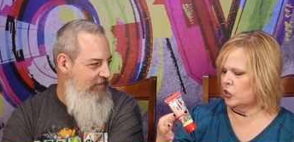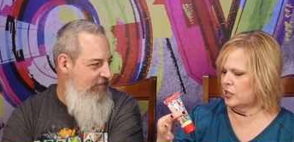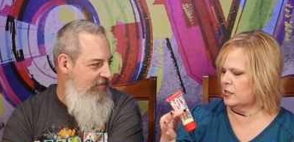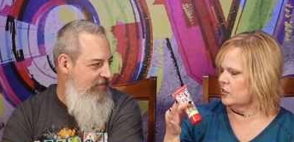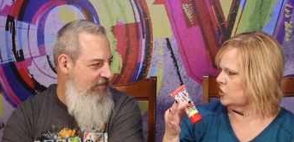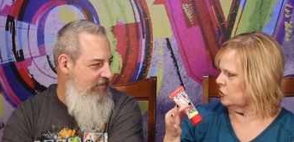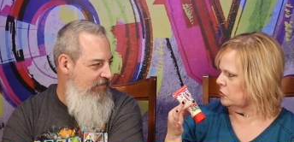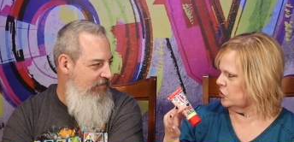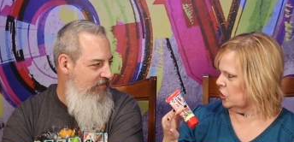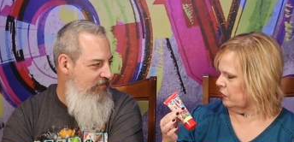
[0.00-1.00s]
Speaker 1: this is two
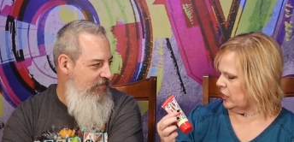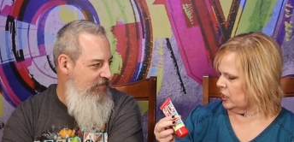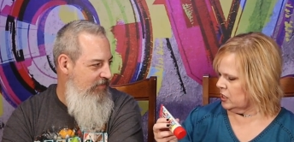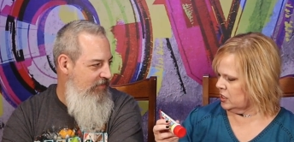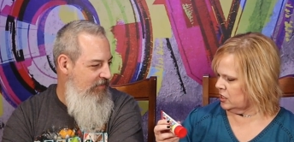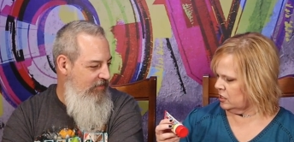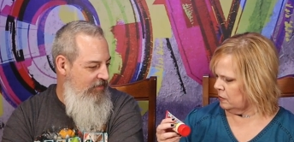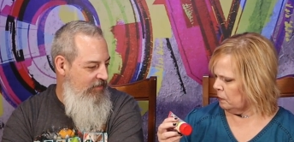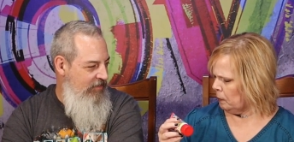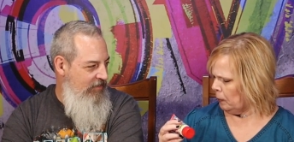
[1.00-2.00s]
servings,
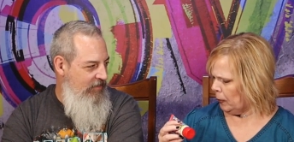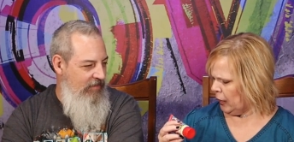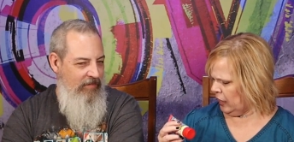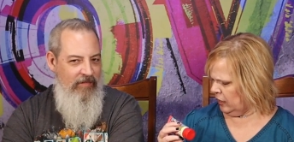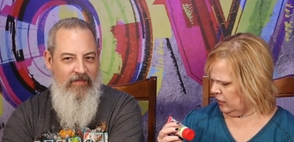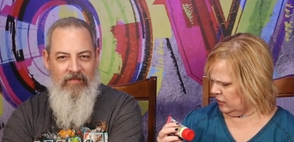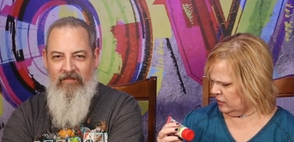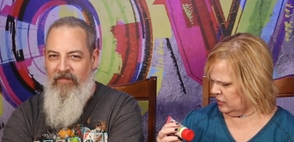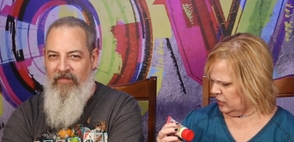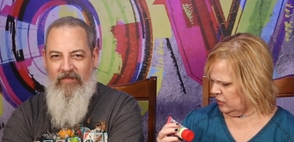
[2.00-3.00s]

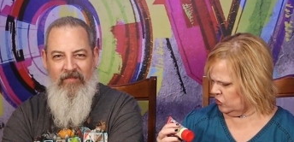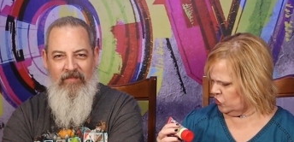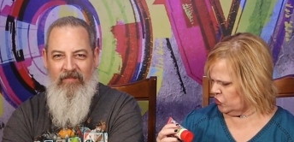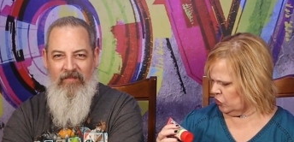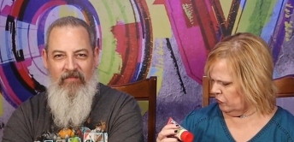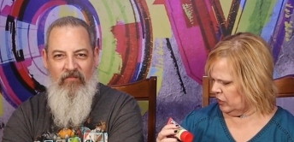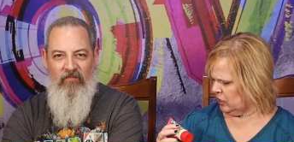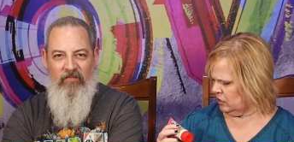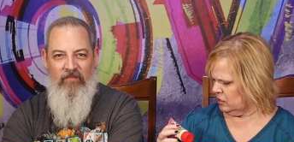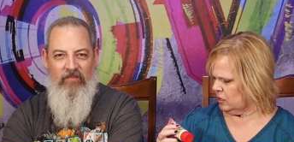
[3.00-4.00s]
and each serving
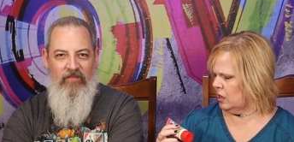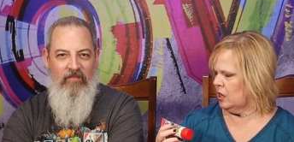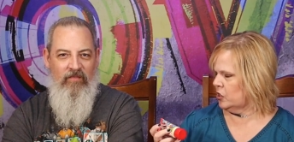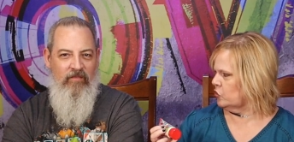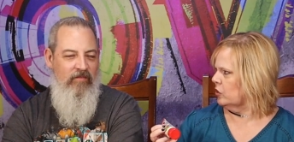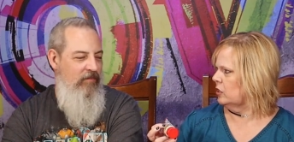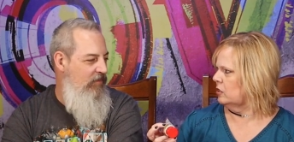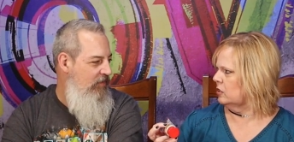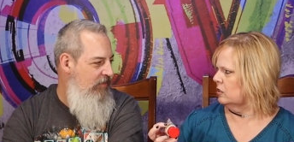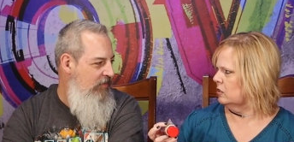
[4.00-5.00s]
is
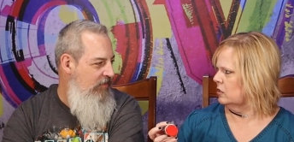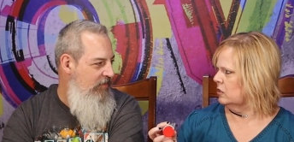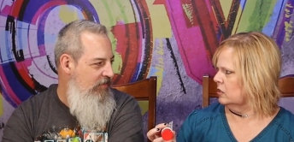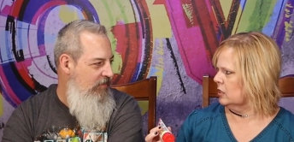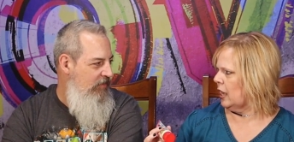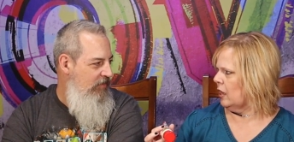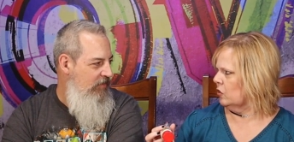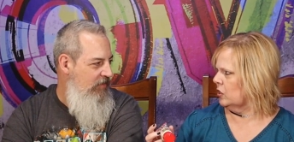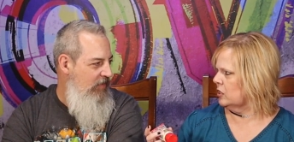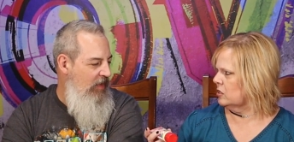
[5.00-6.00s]
100
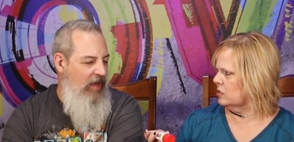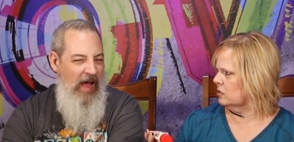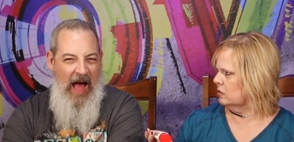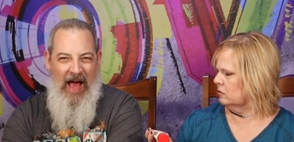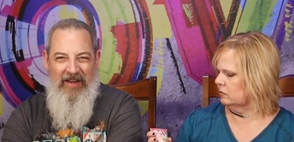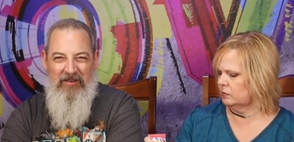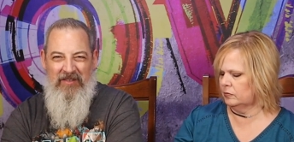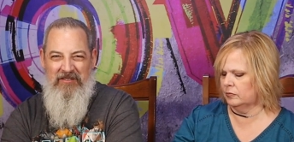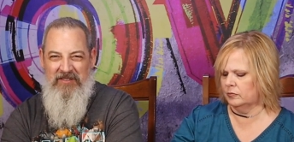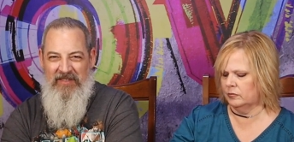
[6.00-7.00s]
Speaker 2: calories. I don't
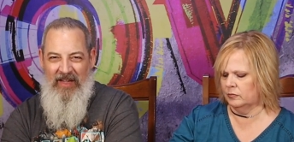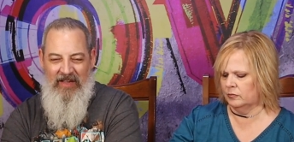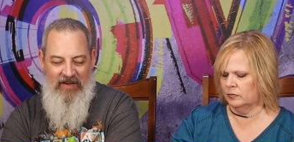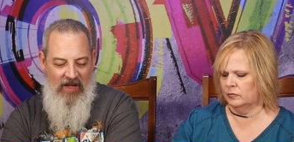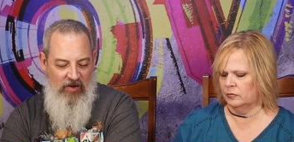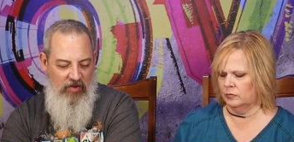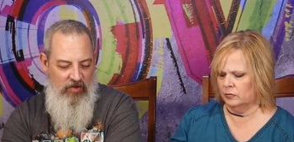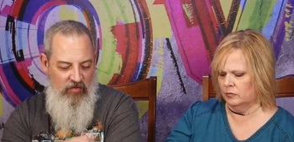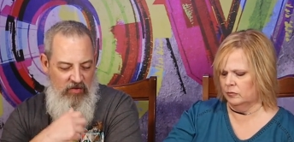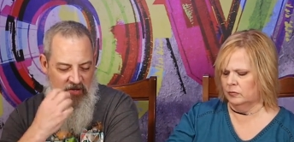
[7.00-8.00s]
understand how
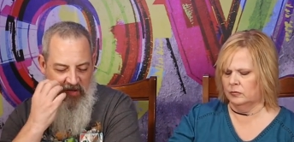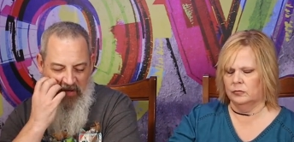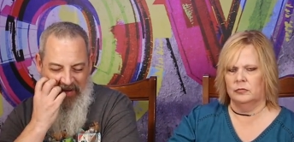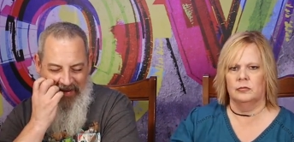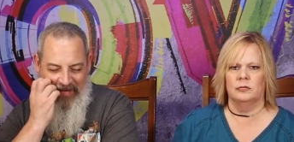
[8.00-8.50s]
you could,